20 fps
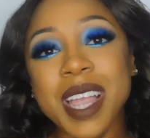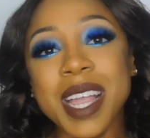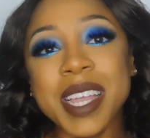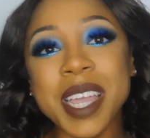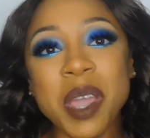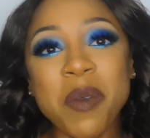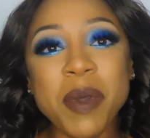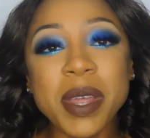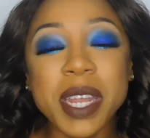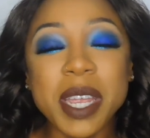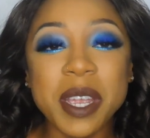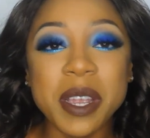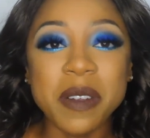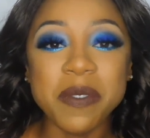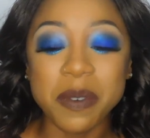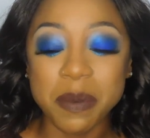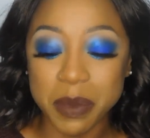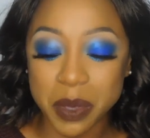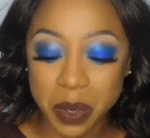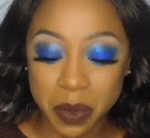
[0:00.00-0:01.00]
I can't wait to
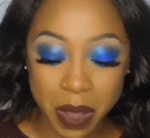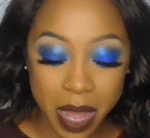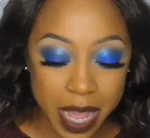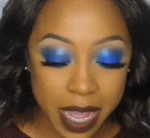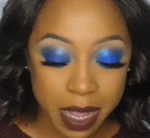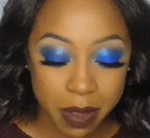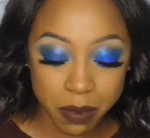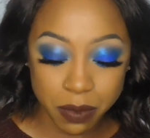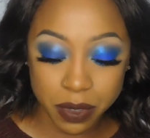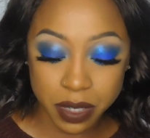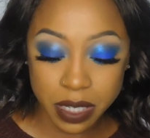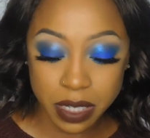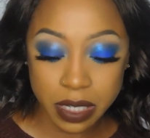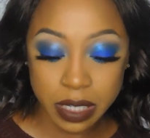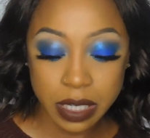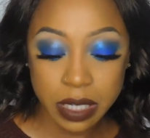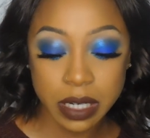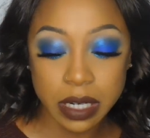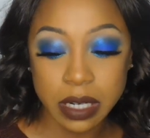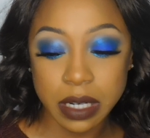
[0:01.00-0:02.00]
hear from you. I am really
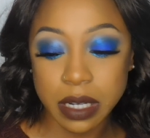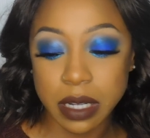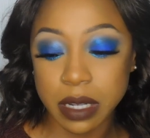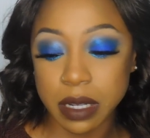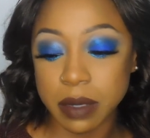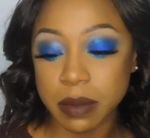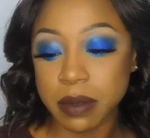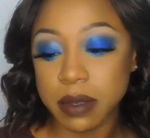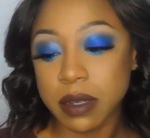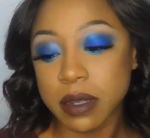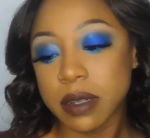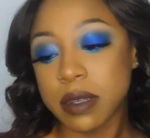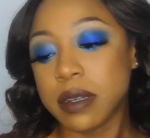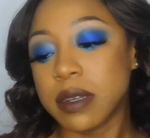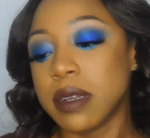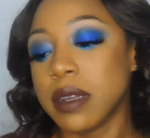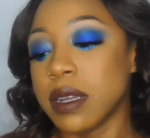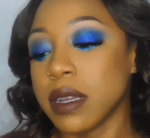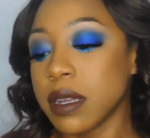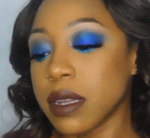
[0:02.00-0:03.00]
tearing up.
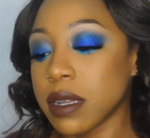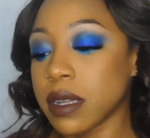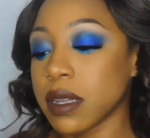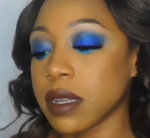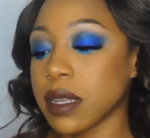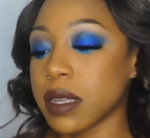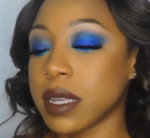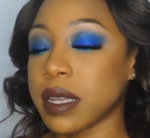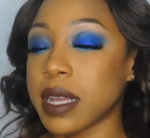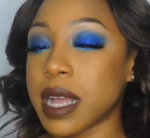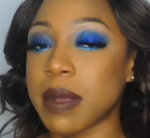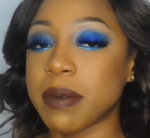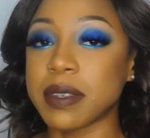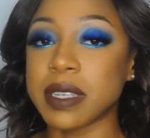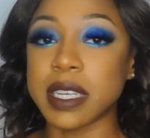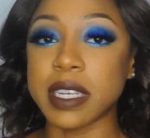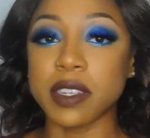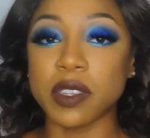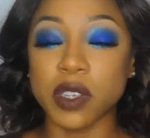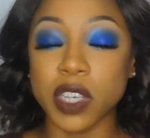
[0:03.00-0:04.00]
I
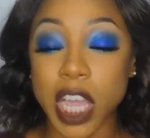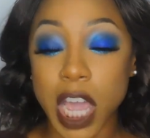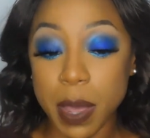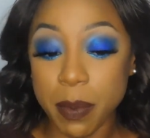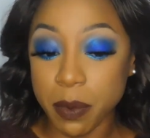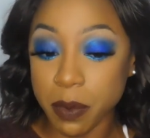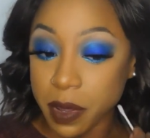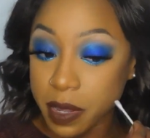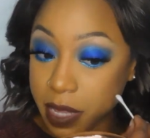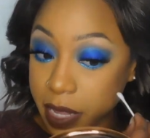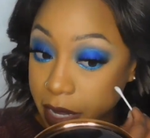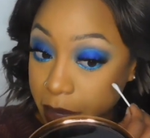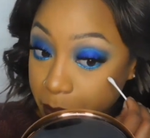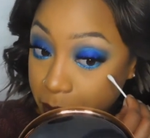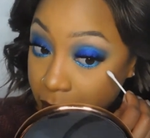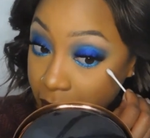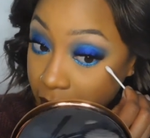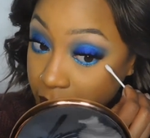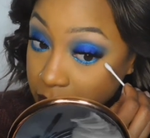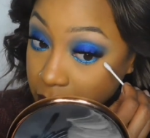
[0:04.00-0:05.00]
was getting too happy with
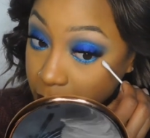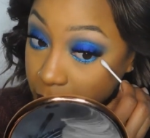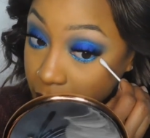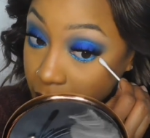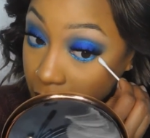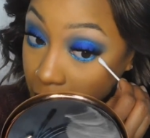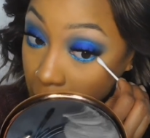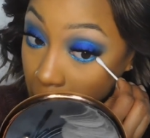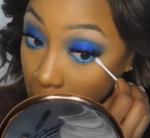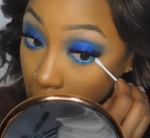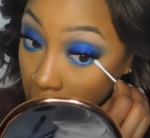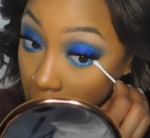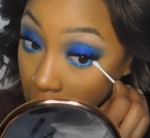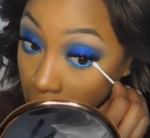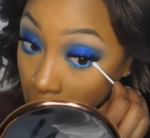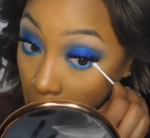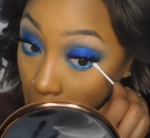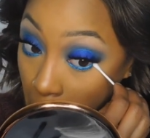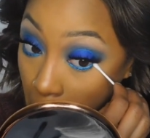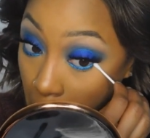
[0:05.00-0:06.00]
that MAC spray.
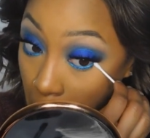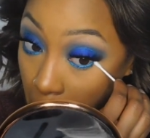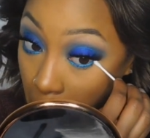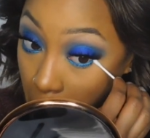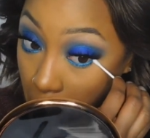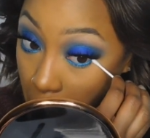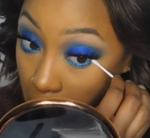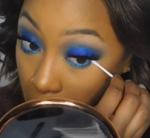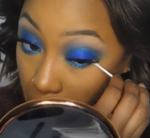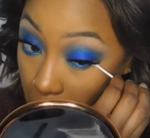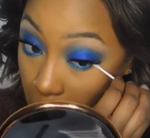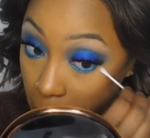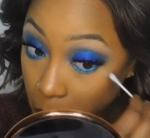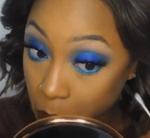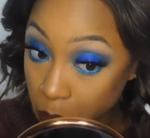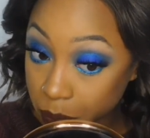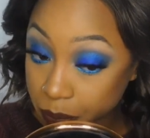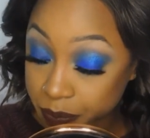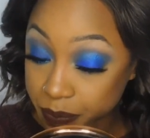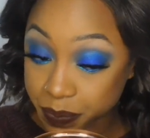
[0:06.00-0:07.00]

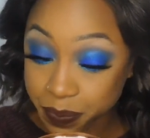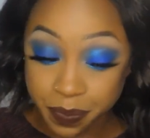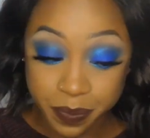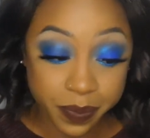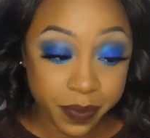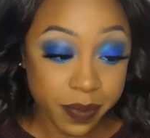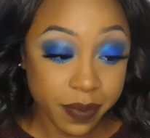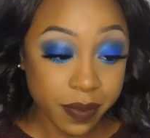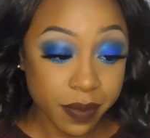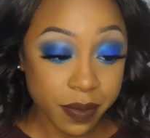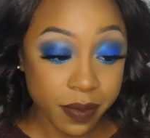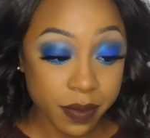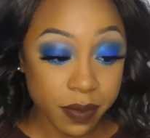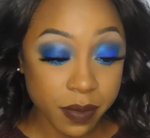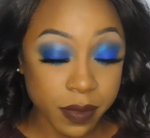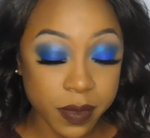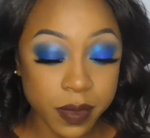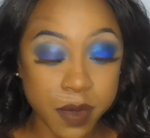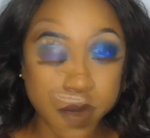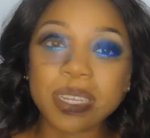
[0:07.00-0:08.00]
Whew.
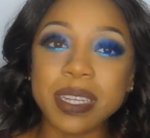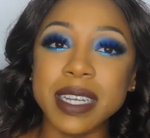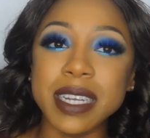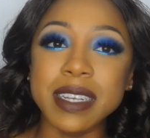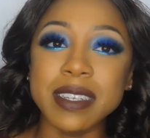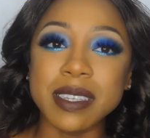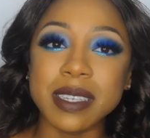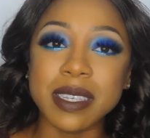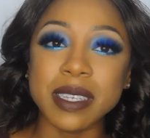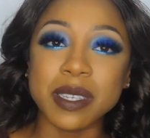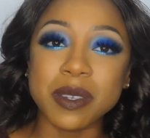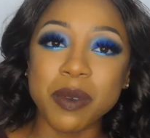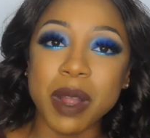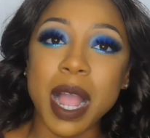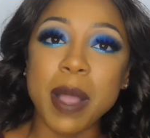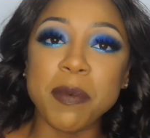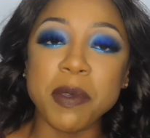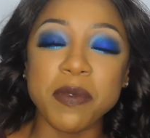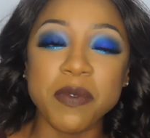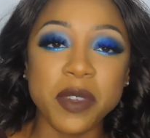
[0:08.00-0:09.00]
Please
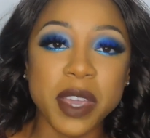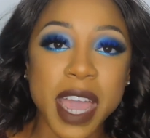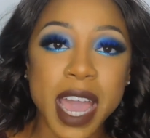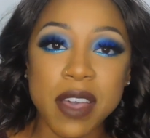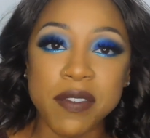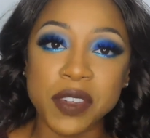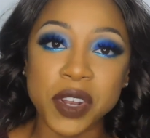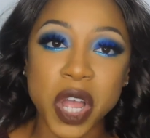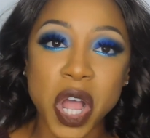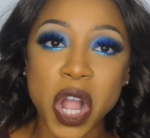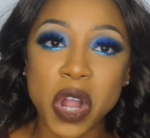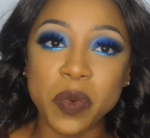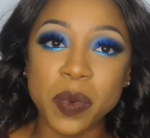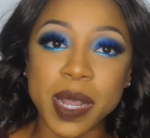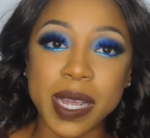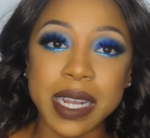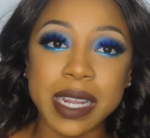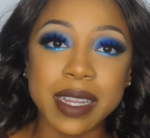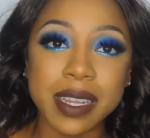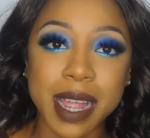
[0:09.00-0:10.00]
subscribe if you haven't
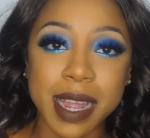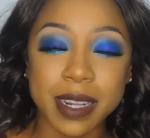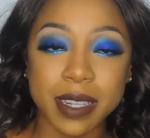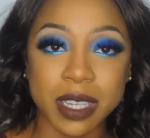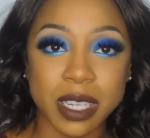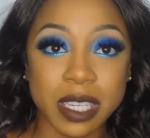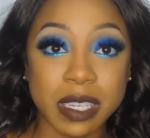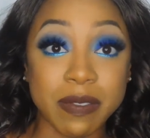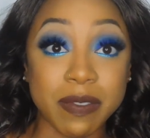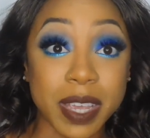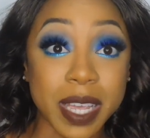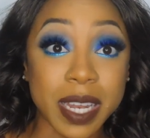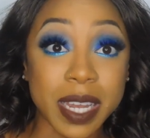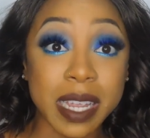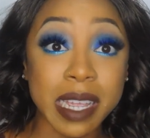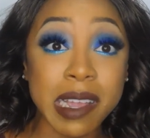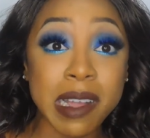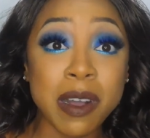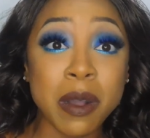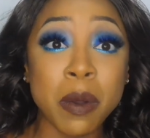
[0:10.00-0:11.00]
already. Like this
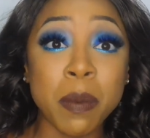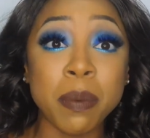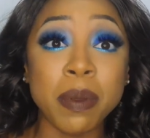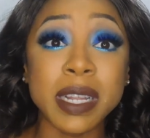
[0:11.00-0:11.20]
video.